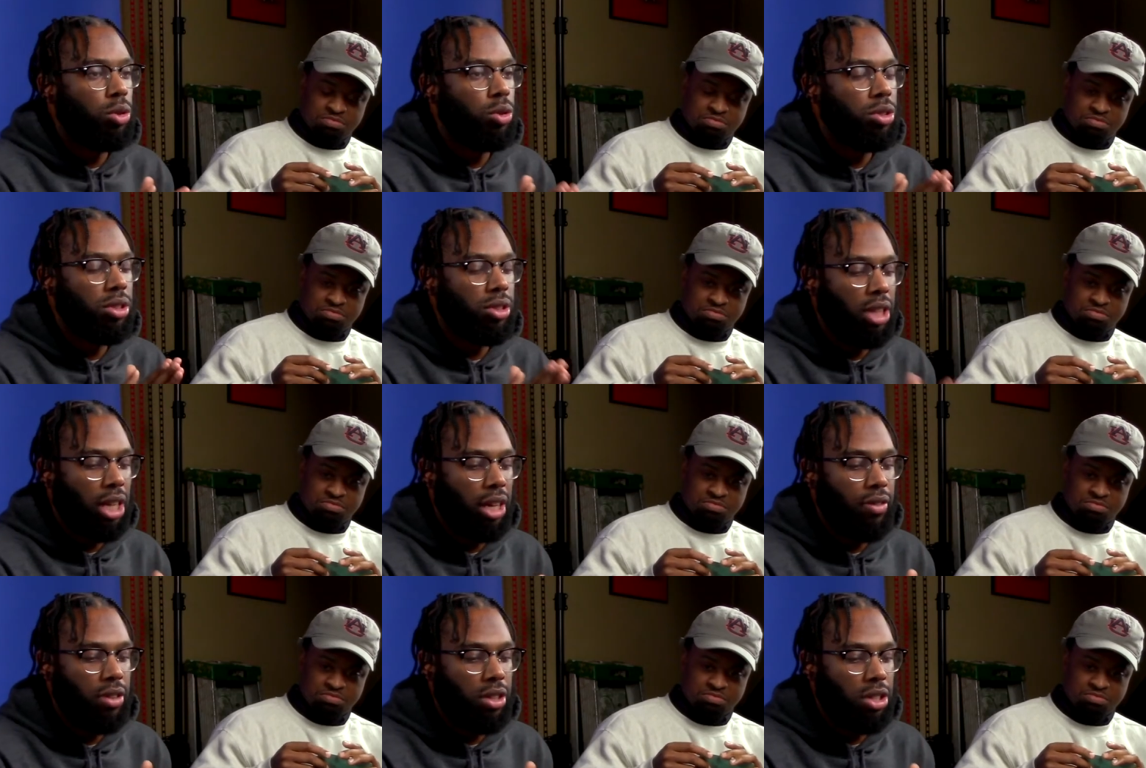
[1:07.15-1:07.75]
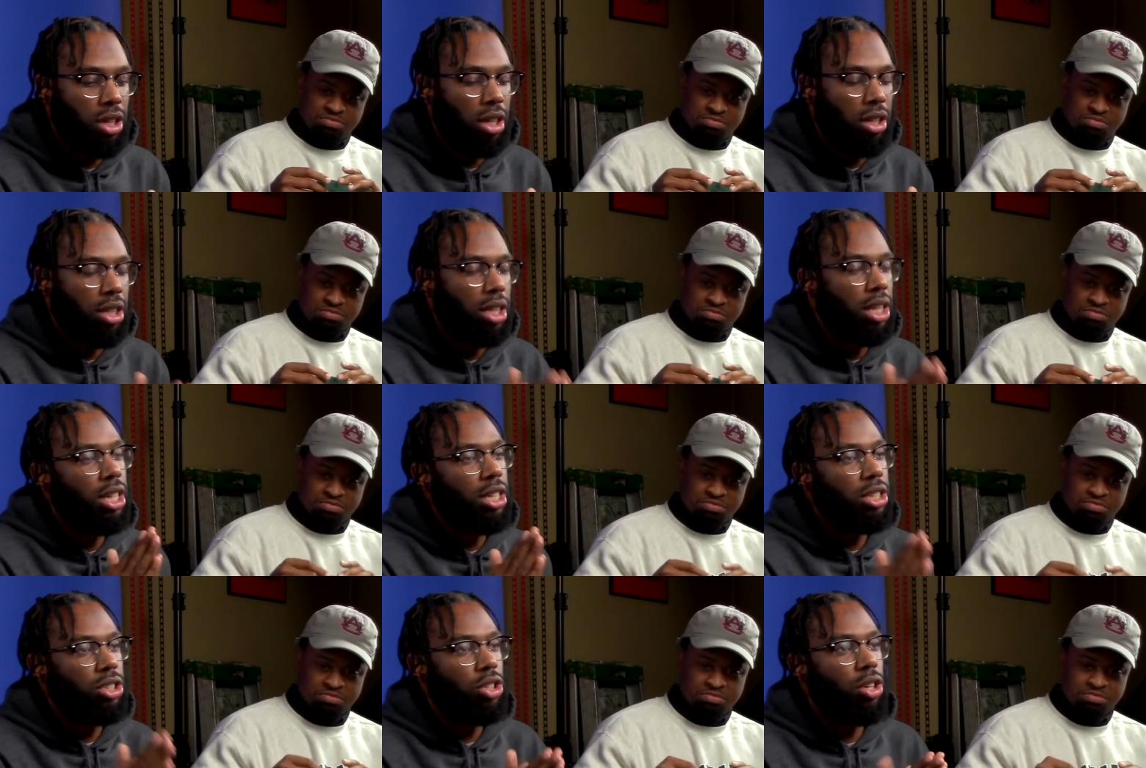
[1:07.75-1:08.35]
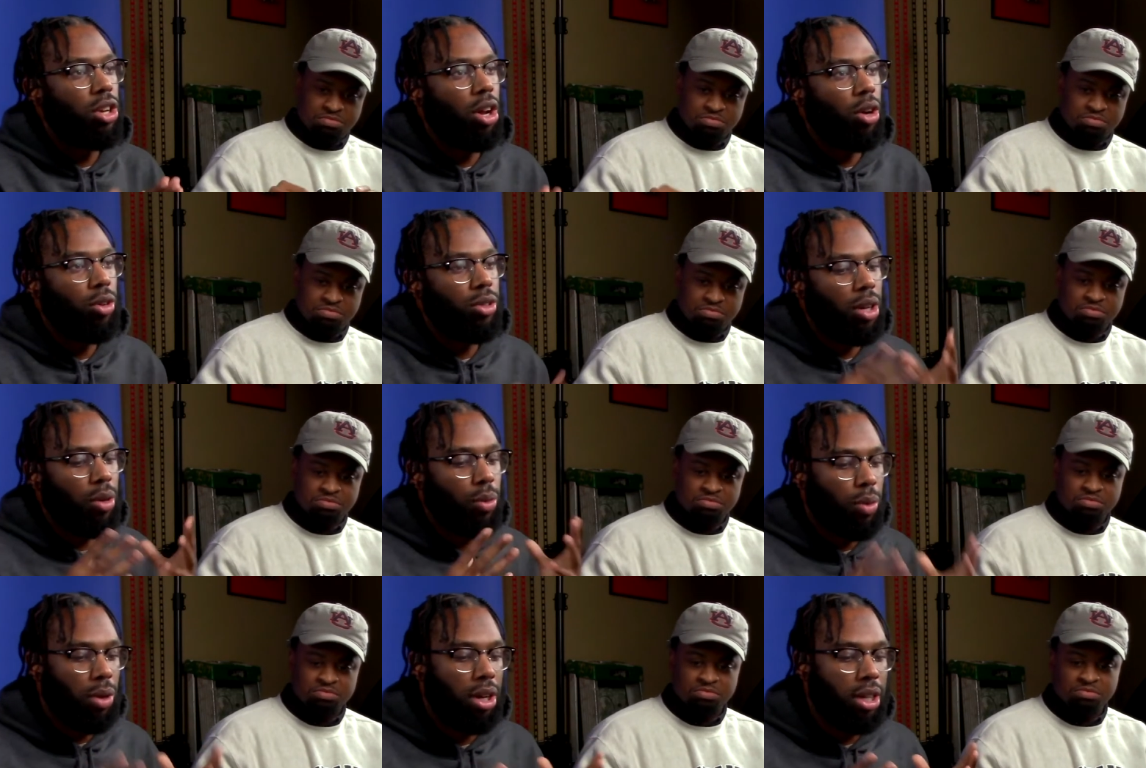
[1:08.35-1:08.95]
Speaker 1: to give each other to let you know that
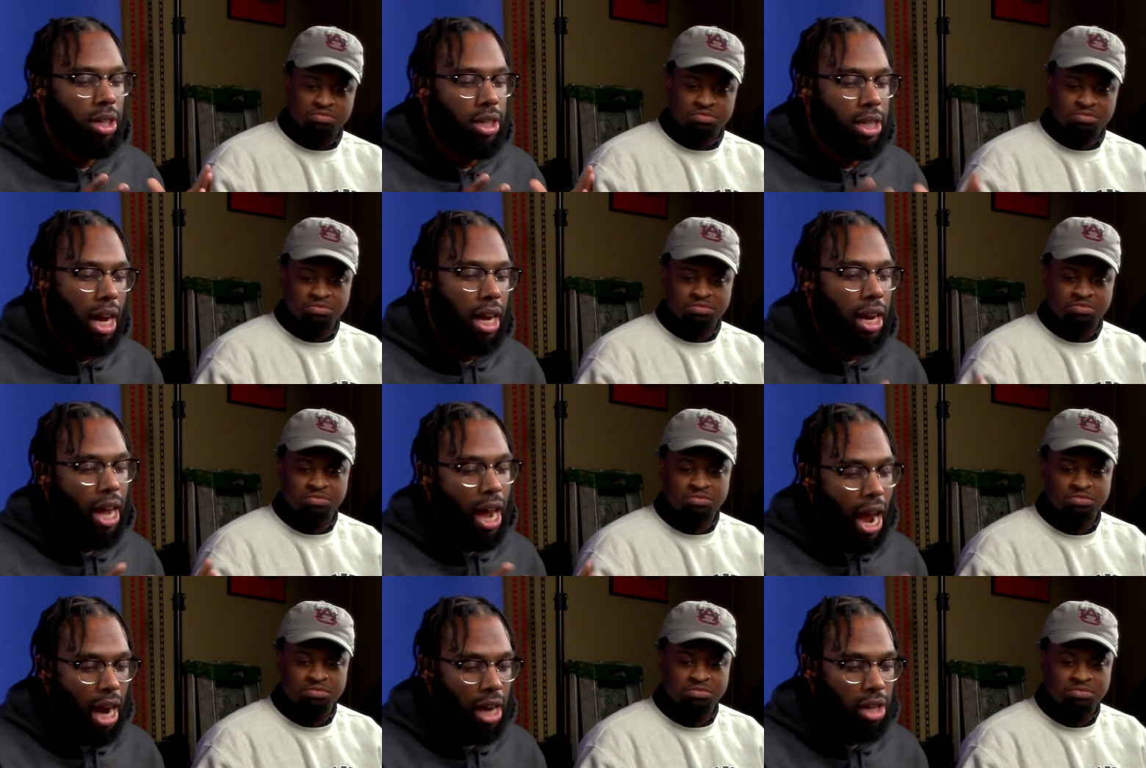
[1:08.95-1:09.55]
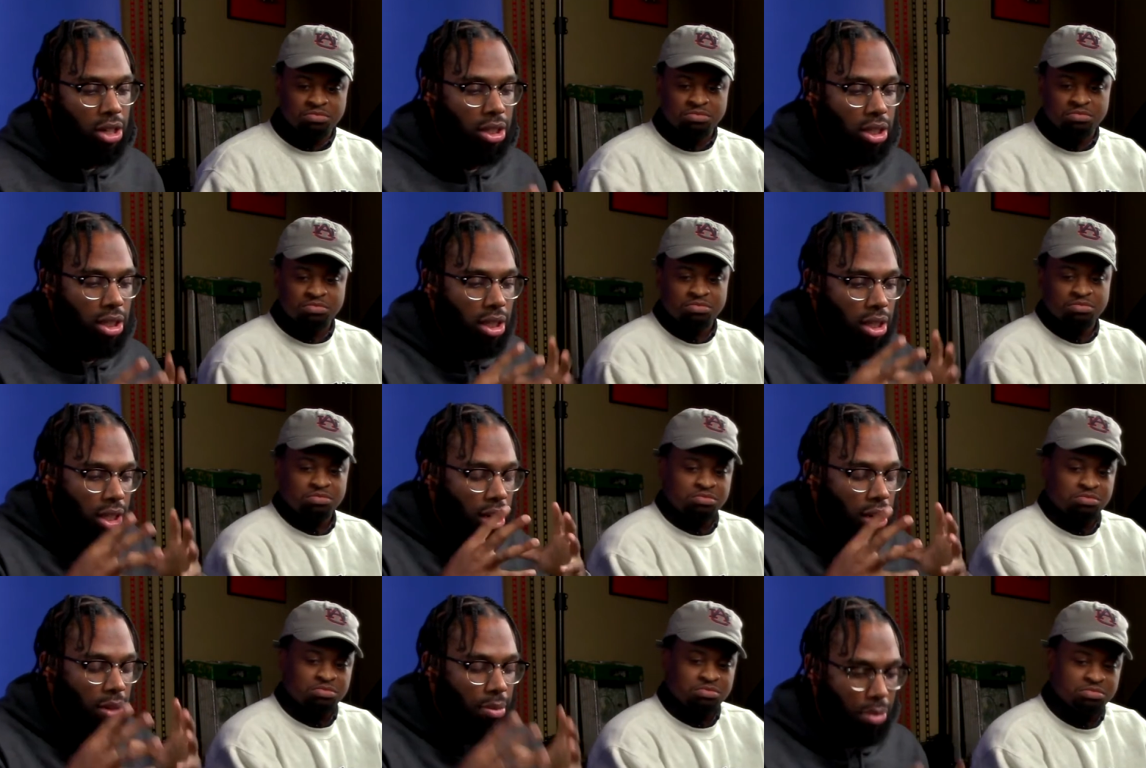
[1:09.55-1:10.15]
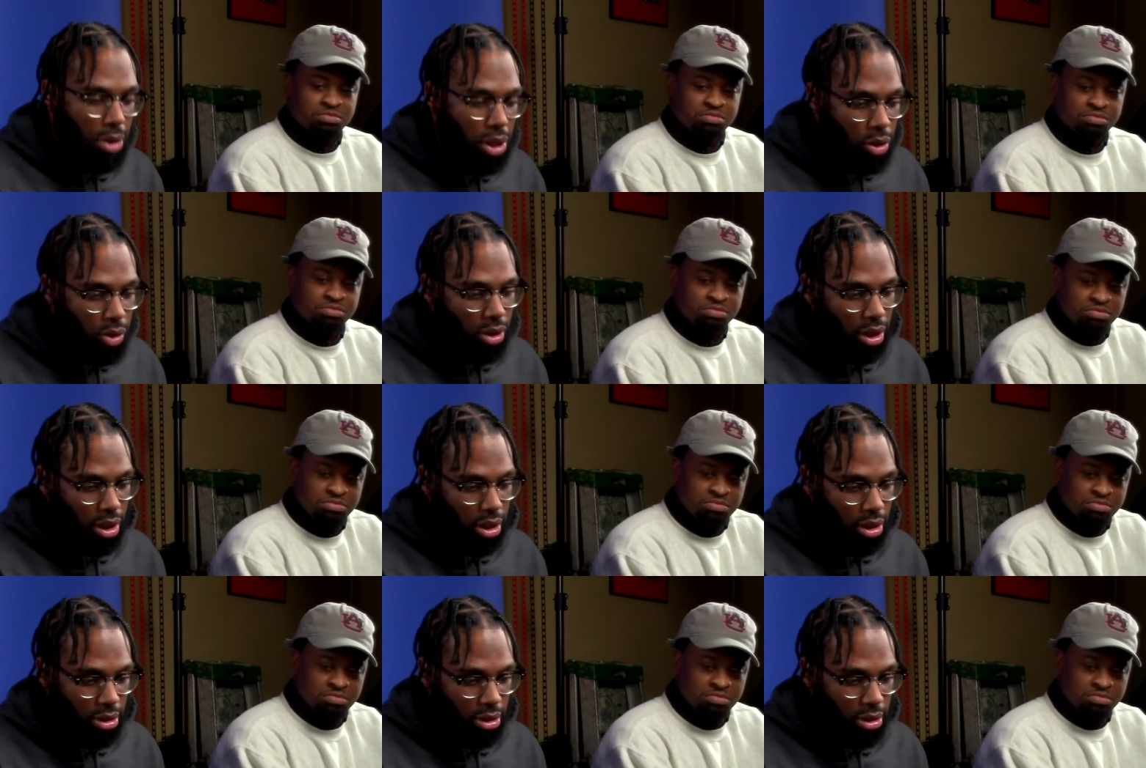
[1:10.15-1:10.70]
we're not actually the chameleon.